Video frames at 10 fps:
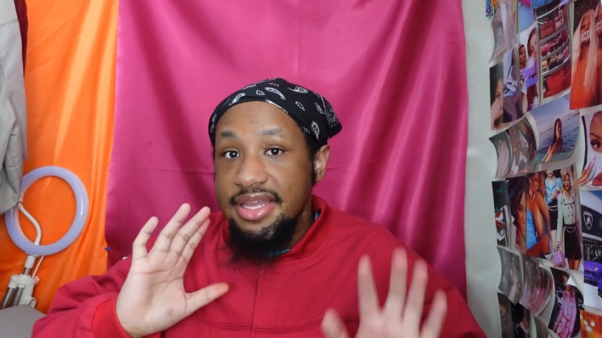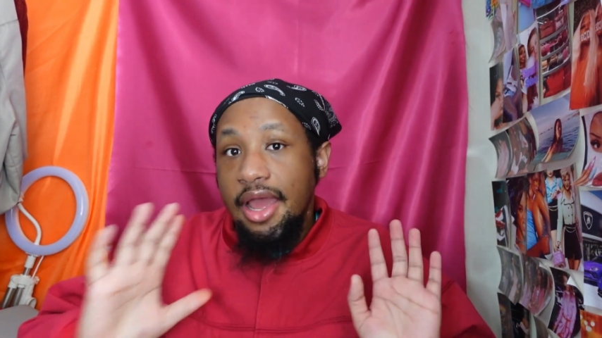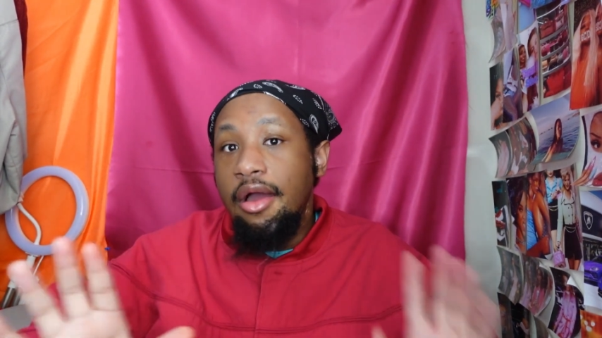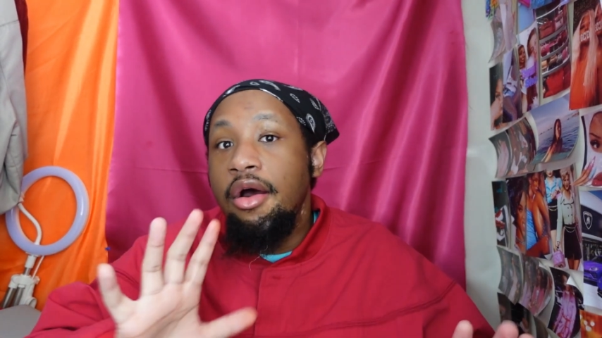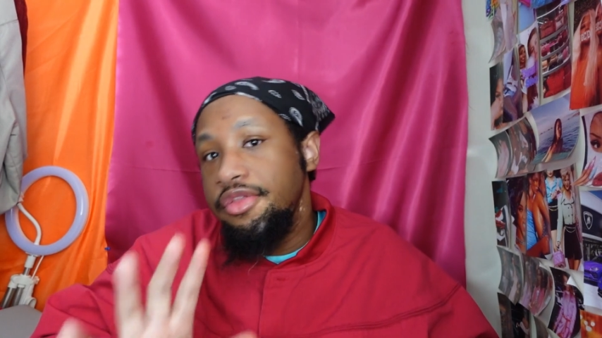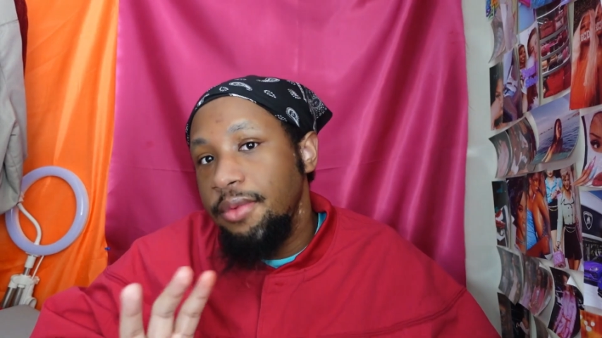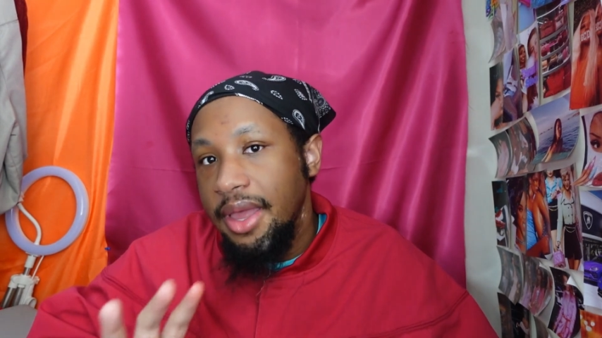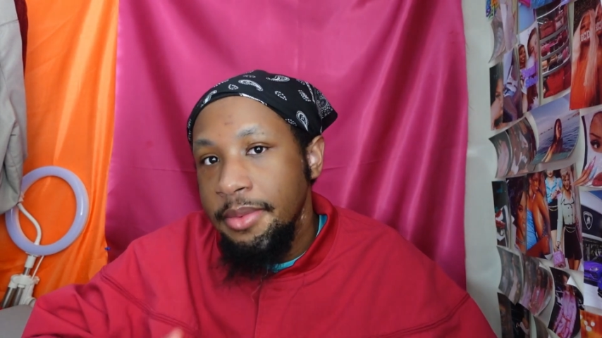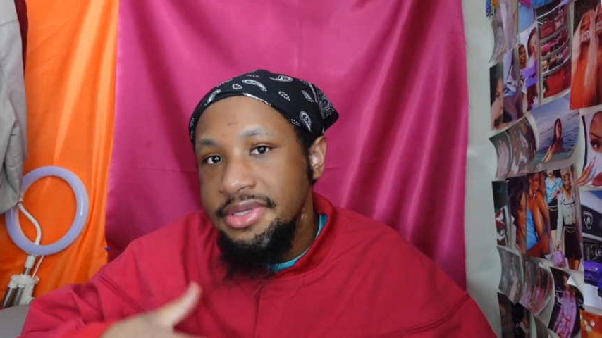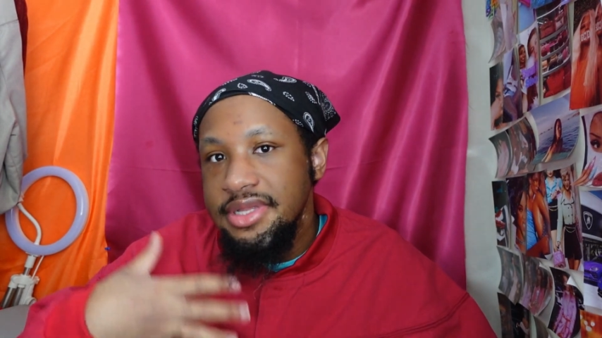Not all the
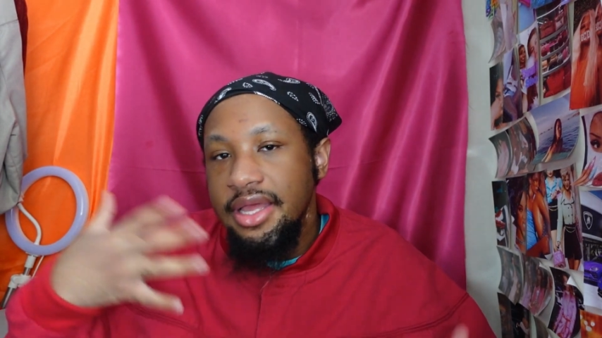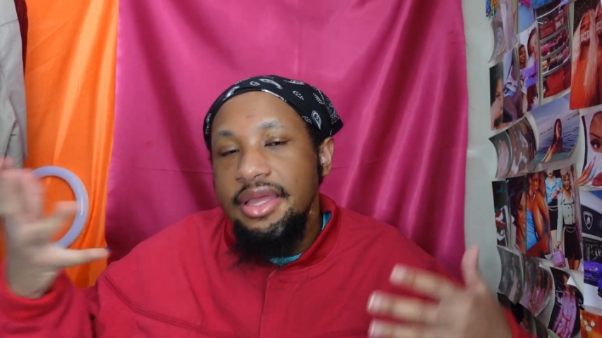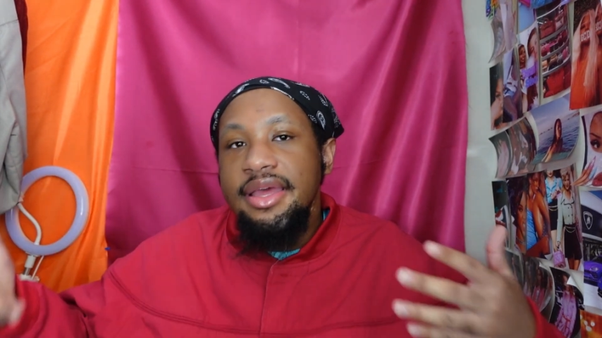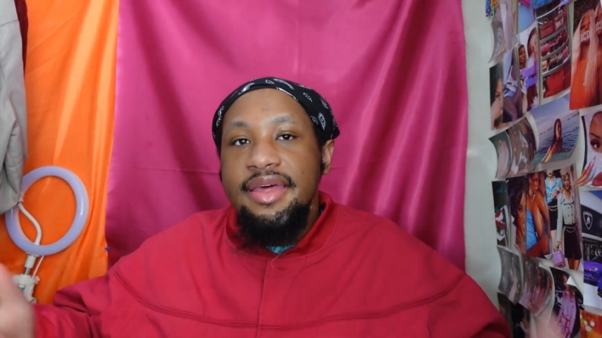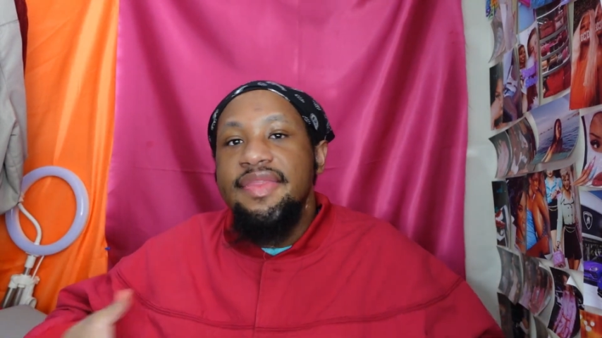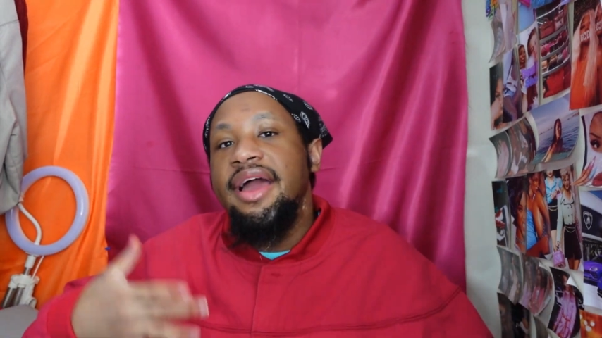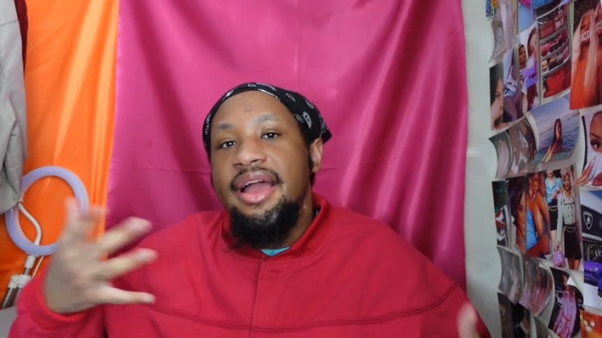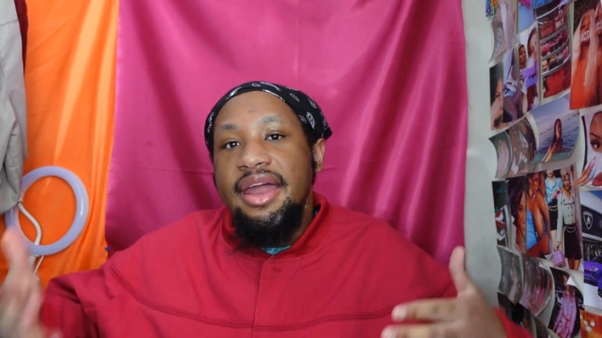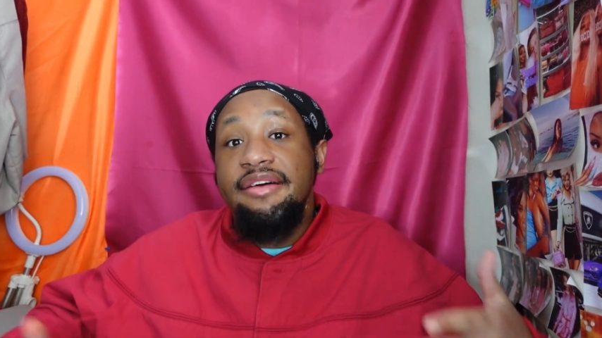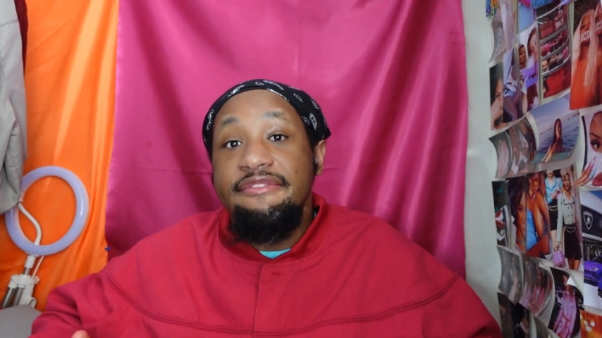way, but it's like that
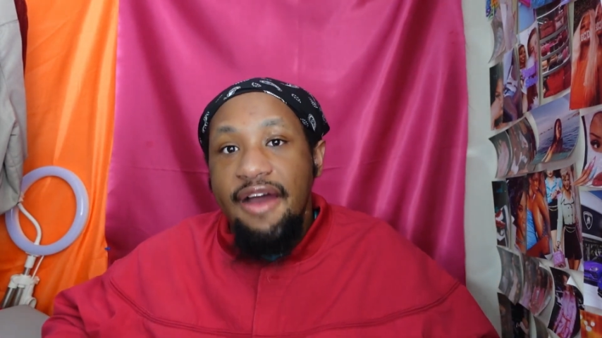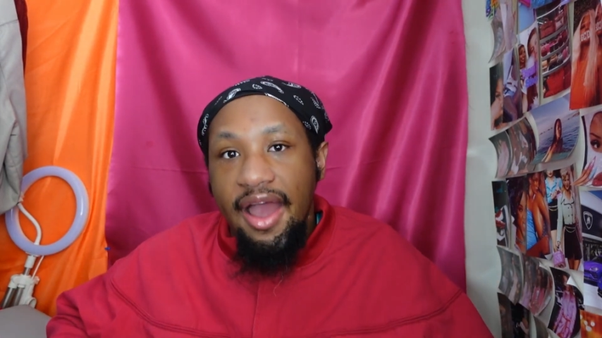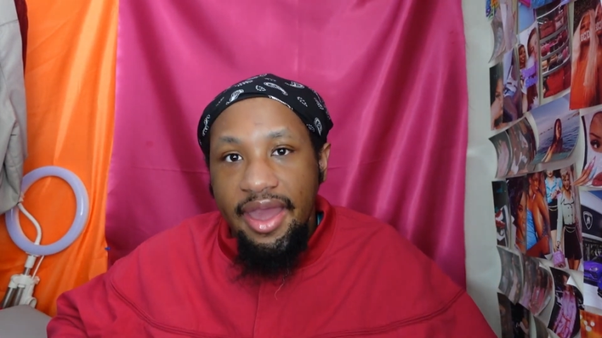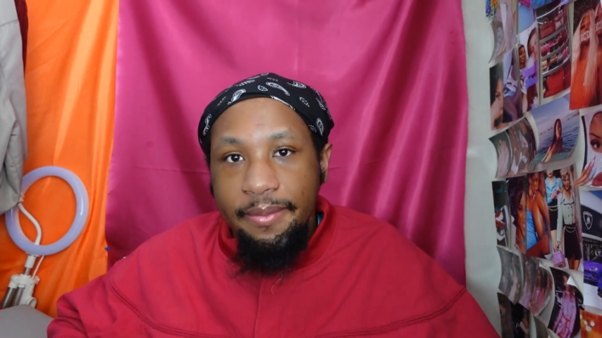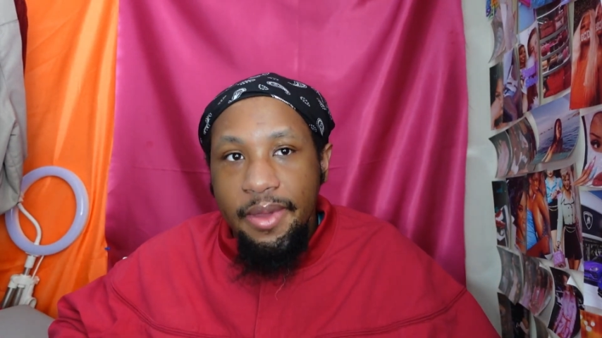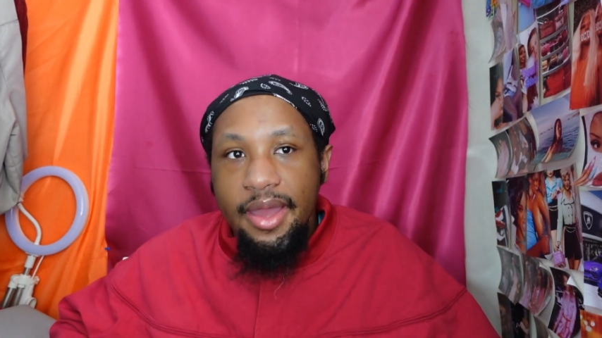kind of vibe.